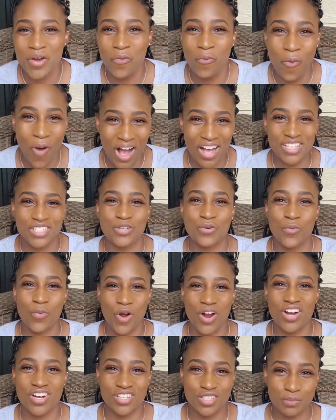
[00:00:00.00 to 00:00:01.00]
Wines and
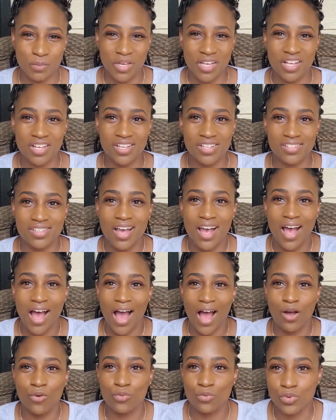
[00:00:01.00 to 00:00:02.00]
Words, because
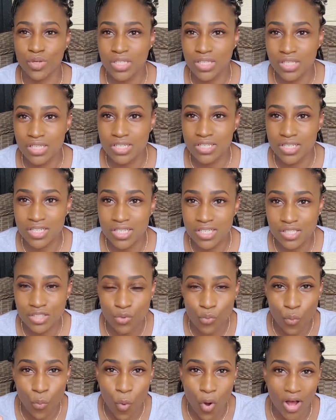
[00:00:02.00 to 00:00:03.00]
I really just
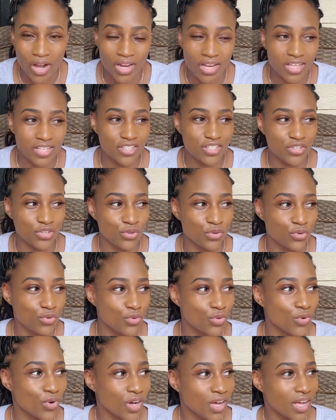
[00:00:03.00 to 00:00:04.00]
wanted
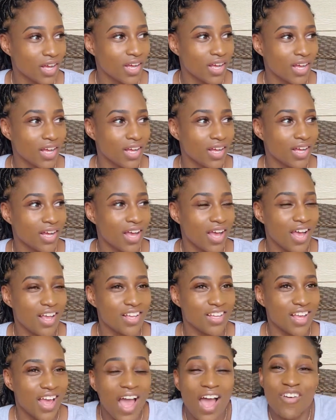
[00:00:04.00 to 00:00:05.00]
to
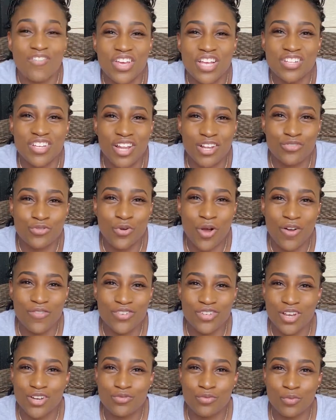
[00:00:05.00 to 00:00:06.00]
have intellectual
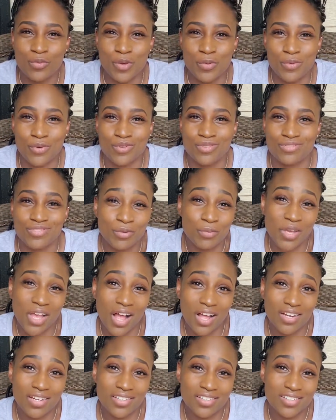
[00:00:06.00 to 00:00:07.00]
conversation with people, to be
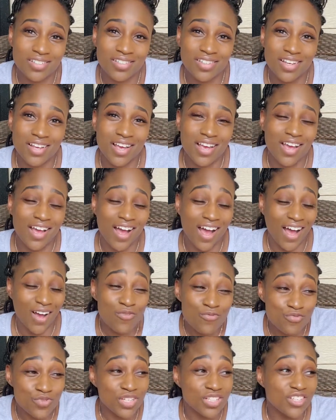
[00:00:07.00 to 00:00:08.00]
honest. I
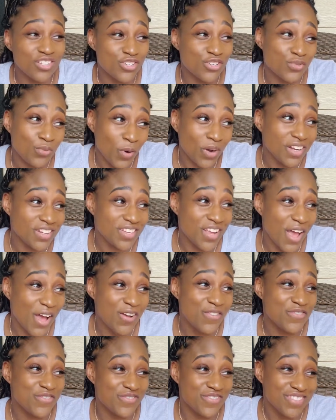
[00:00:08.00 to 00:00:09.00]
really just wanted to
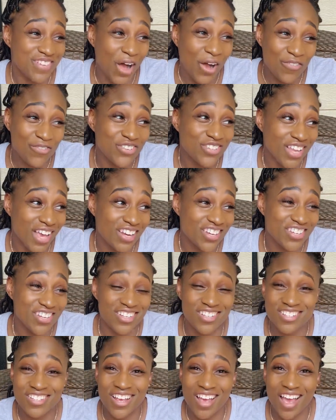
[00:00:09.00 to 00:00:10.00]
have
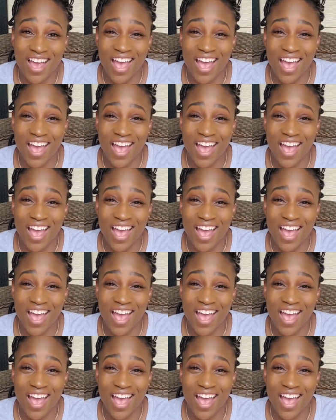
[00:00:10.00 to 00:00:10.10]
conversations.